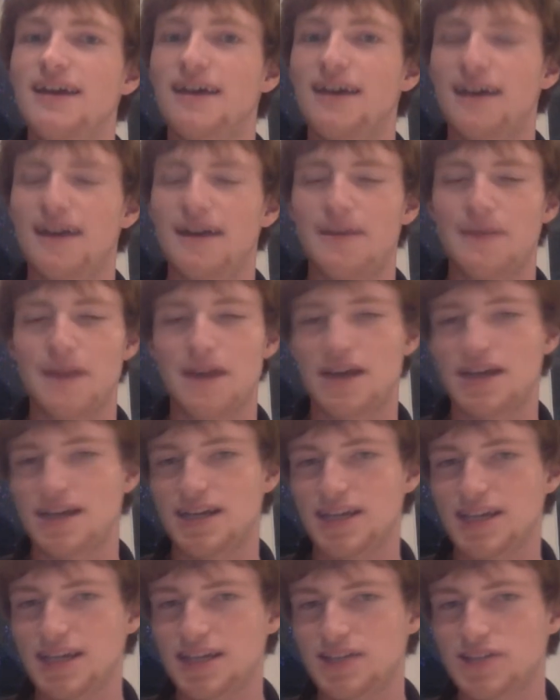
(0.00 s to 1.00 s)
Um, and
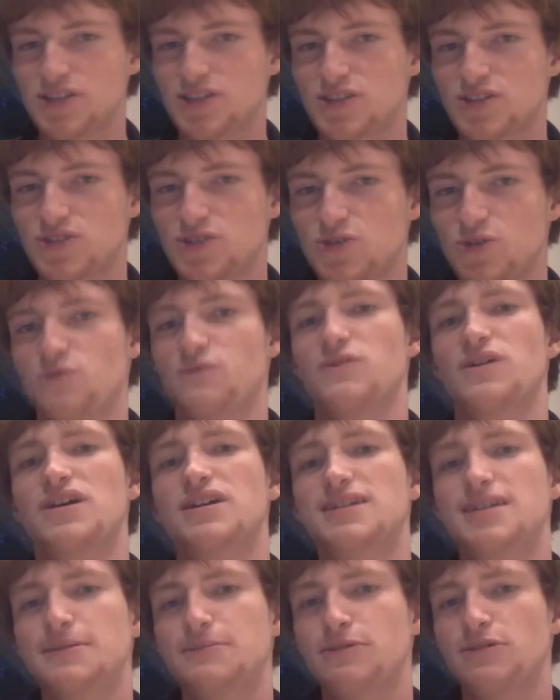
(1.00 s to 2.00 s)
he's sort of
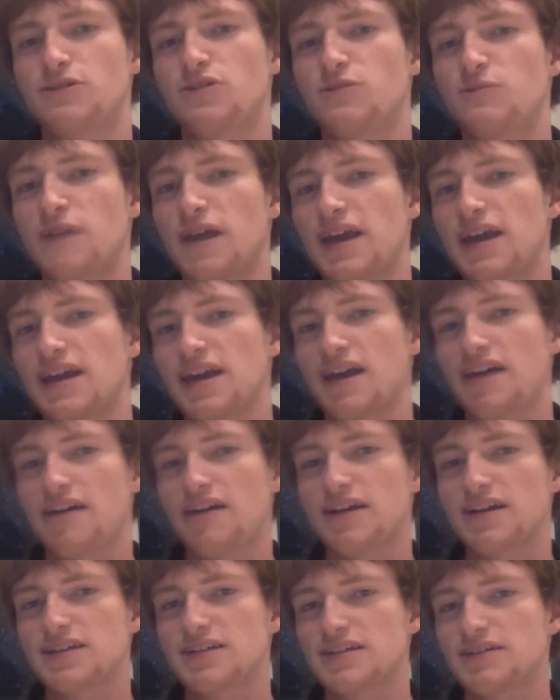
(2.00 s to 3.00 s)
a typical main
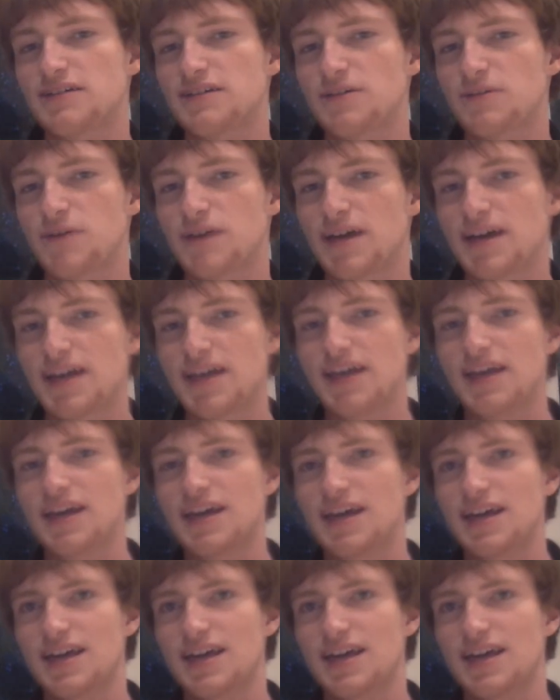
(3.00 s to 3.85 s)
character in a way.